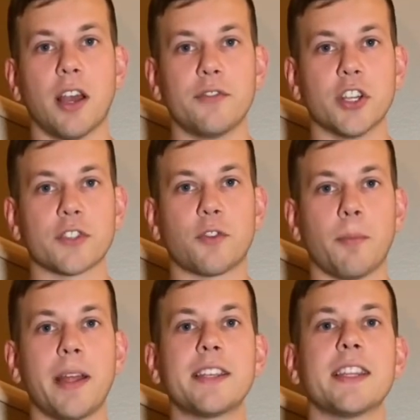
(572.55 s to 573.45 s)
of just
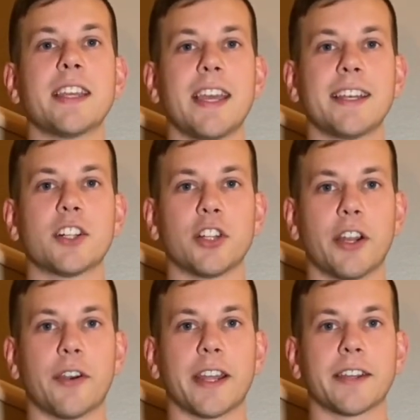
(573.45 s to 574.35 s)
fermenting and
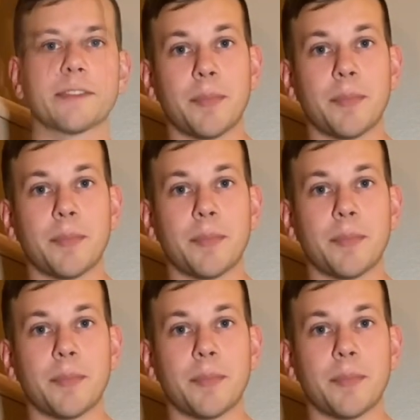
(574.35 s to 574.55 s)
clearing.